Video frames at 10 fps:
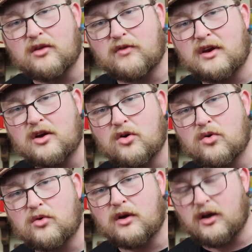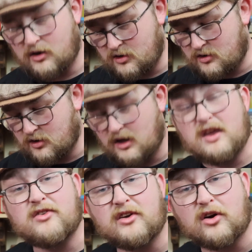the video kind of
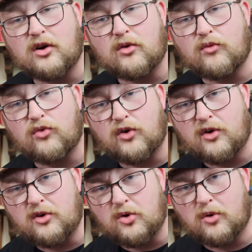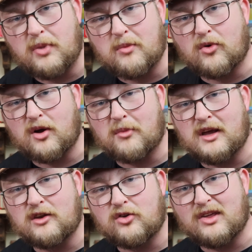easier for newer people
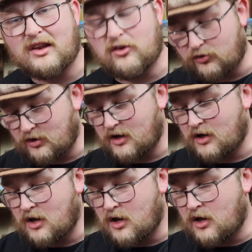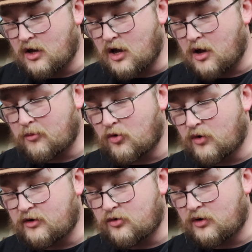coming into the industry, I'm
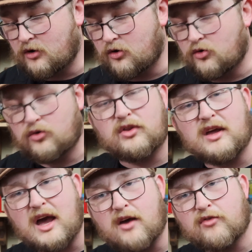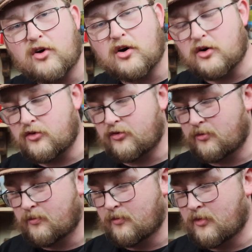going to include the half
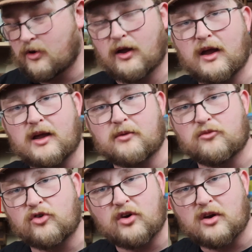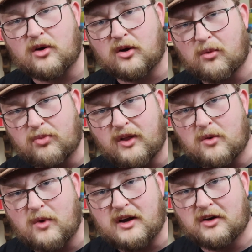guards and show you the
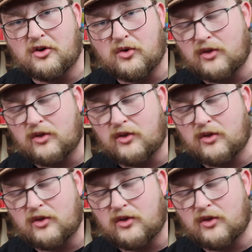complete way to do